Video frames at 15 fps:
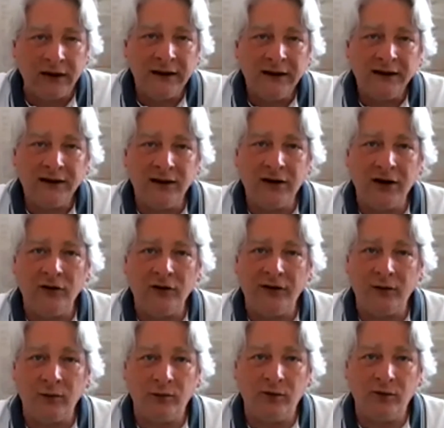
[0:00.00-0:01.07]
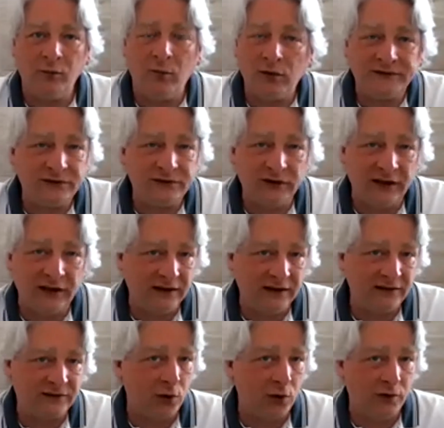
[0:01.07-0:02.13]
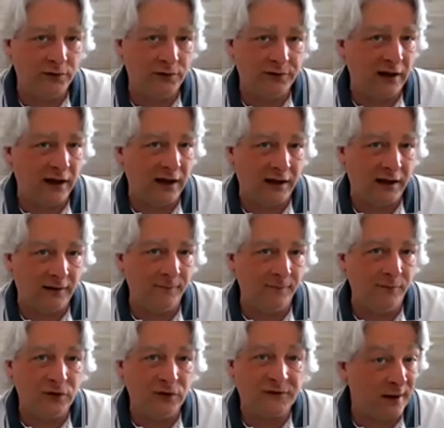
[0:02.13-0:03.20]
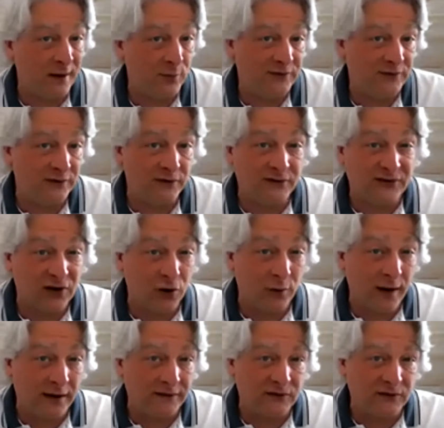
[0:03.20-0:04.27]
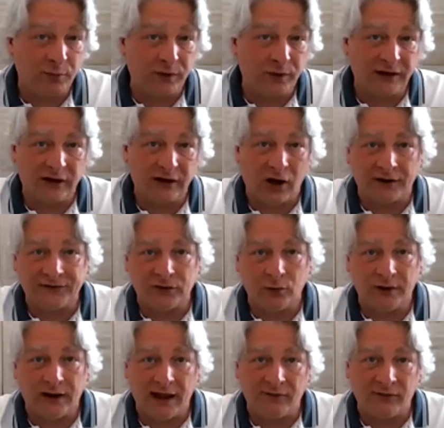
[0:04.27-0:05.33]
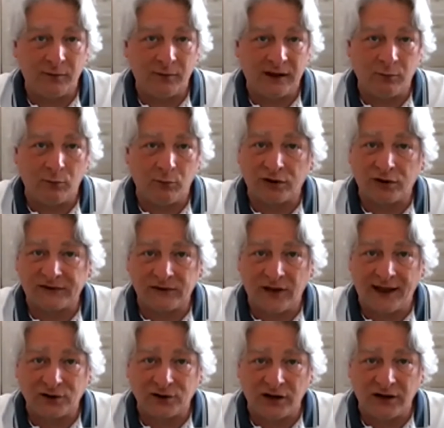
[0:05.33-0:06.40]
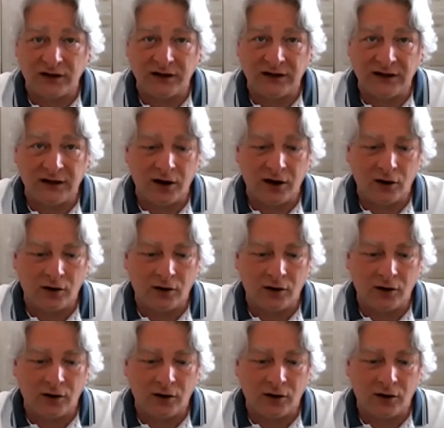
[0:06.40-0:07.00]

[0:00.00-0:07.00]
you know, that would mostly sold newspapers and cigarettes, but also would have a big book selection, you know,